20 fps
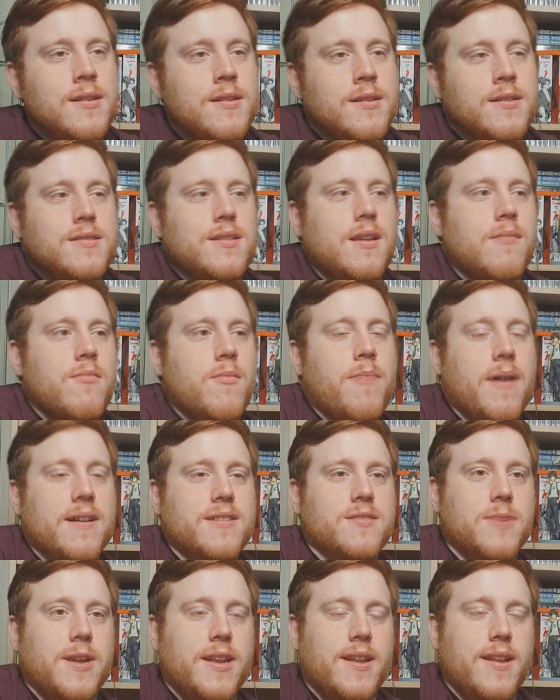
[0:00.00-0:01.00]
Simple passed
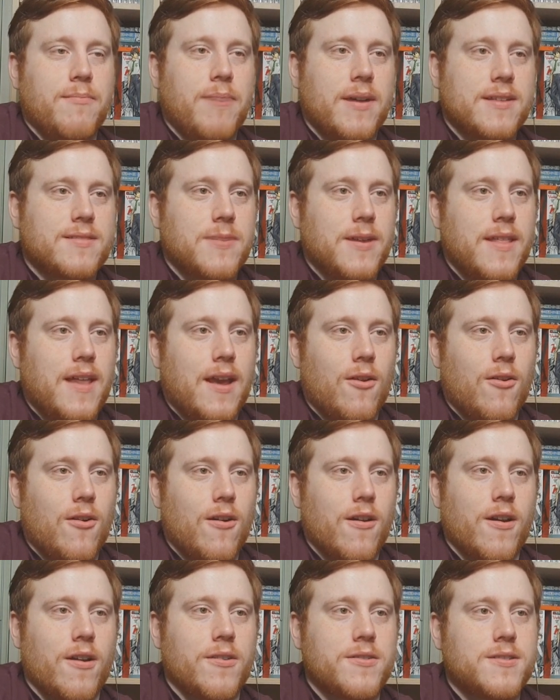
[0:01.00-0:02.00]
away, they didn't pass away that long
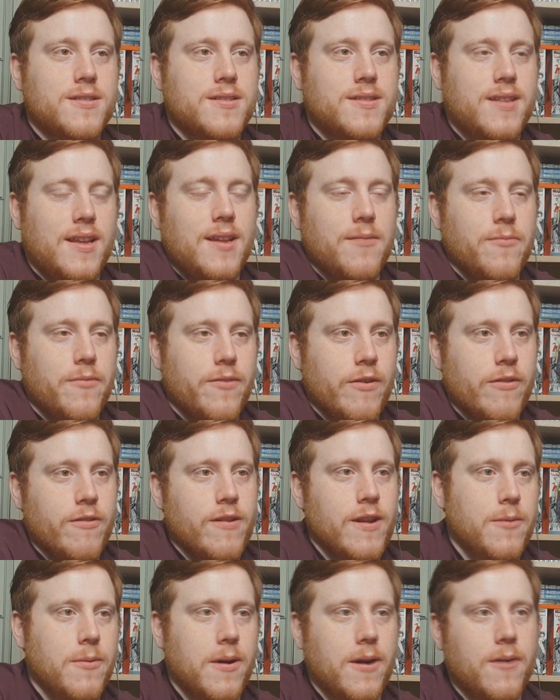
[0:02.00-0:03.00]
ago. She's dealing with it
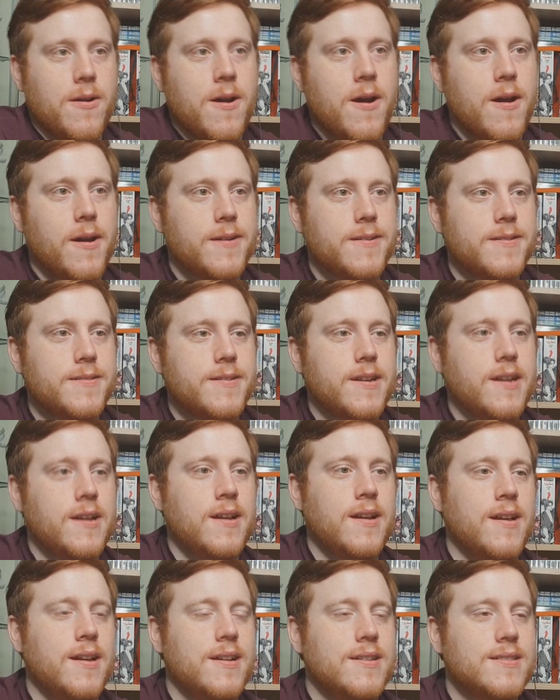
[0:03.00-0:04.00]
really well.
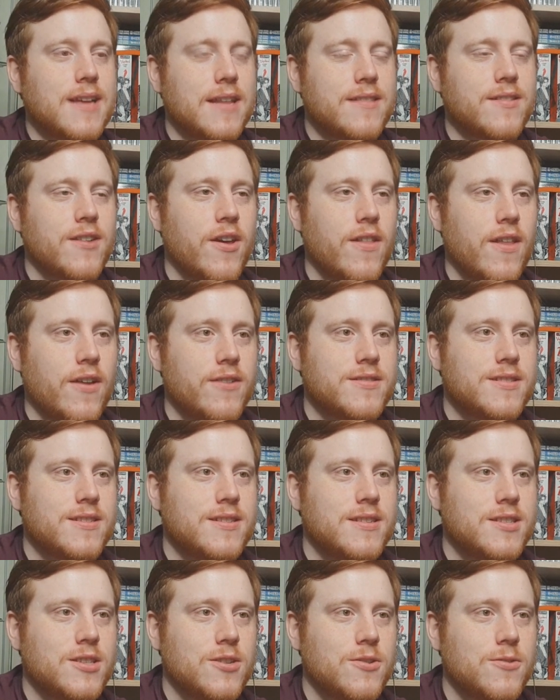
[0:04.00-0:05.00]
It's glad to know though she
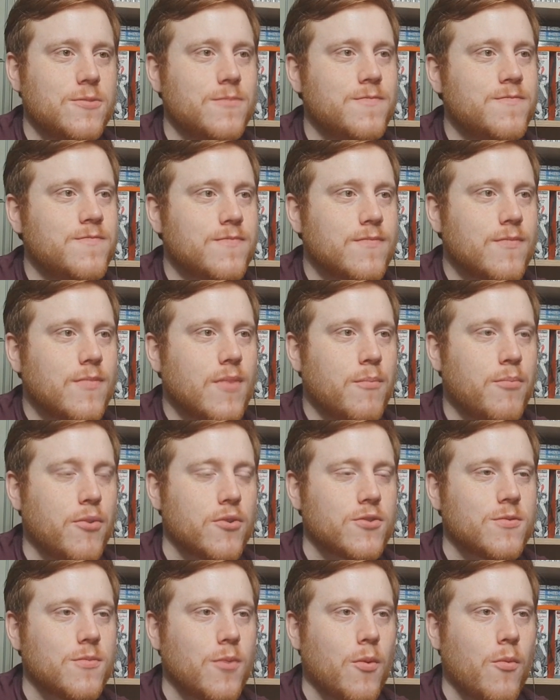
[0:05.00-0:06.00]
still
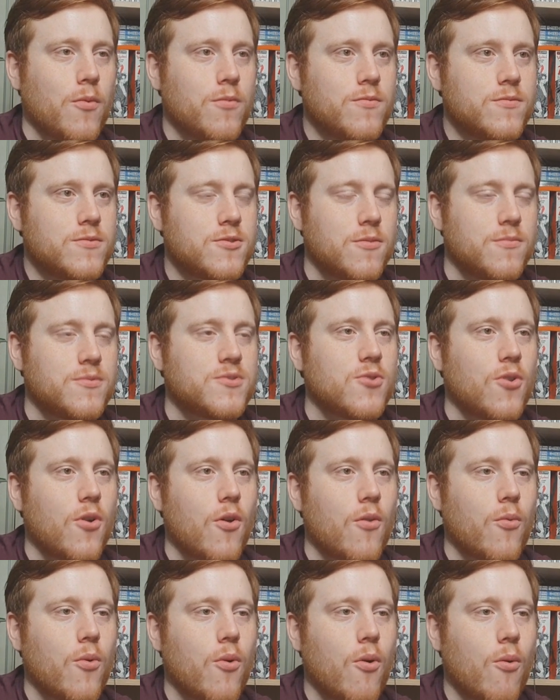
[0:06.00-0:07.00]
puts up some sort
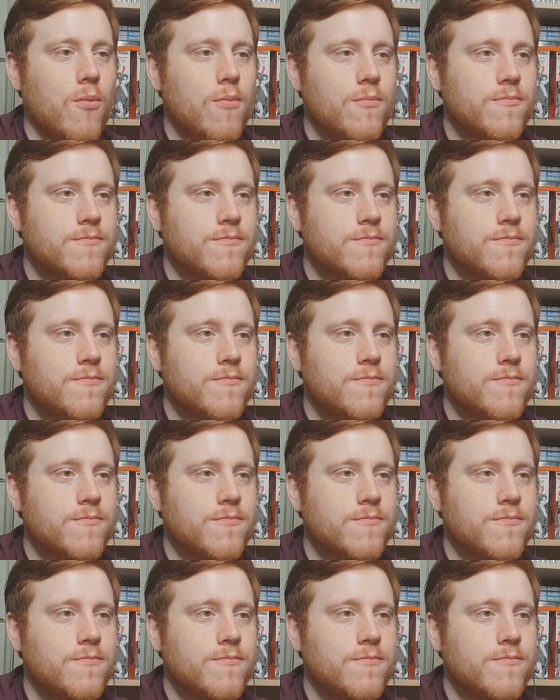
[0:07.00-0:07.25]
of wall.